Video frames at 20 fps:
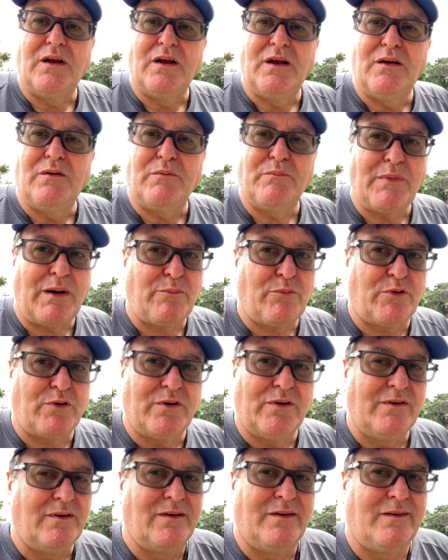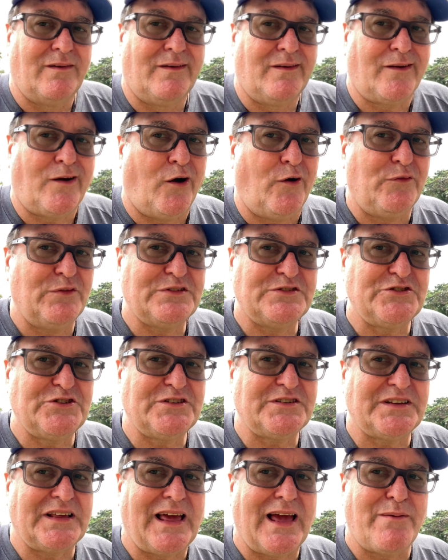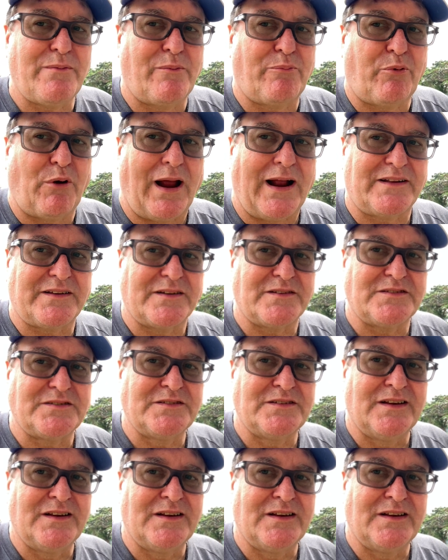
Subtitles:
remember, golf is just a game of practice.